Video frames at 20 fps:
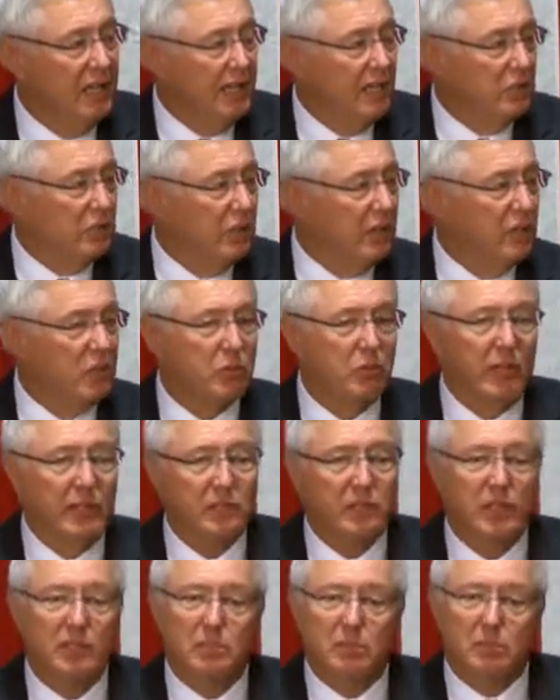It's one of the
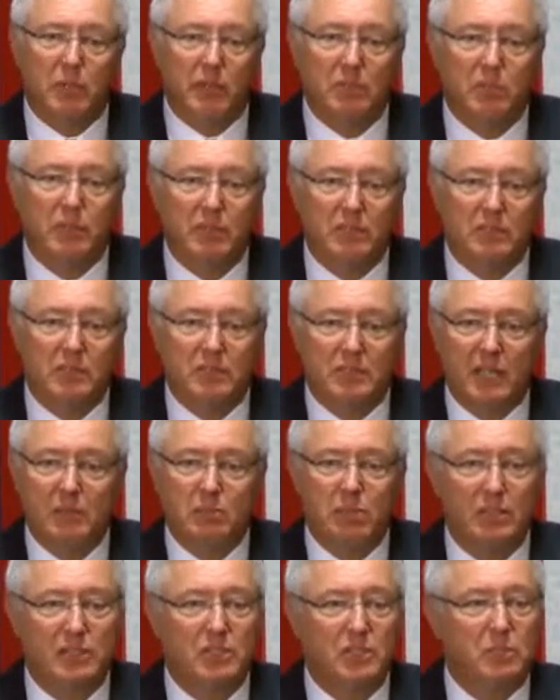great things about being
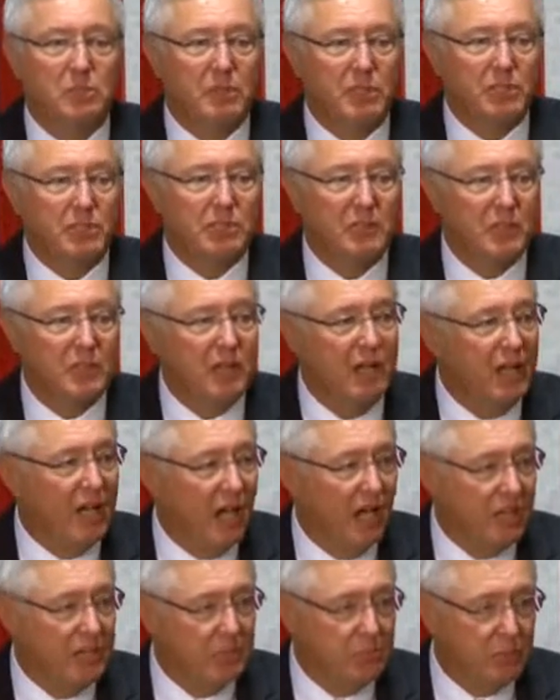State Police Commissioner.
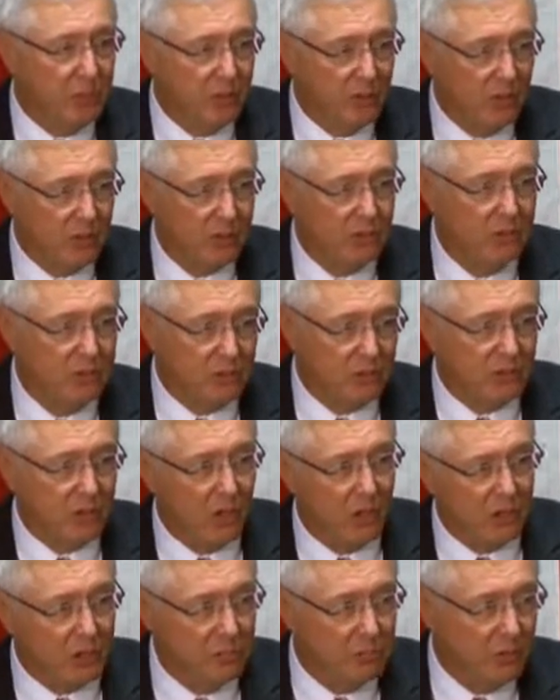I can put on a real
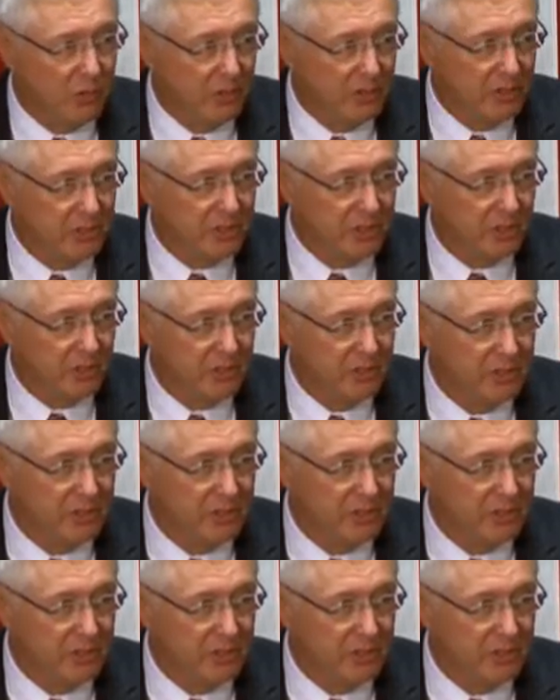dog and pony show.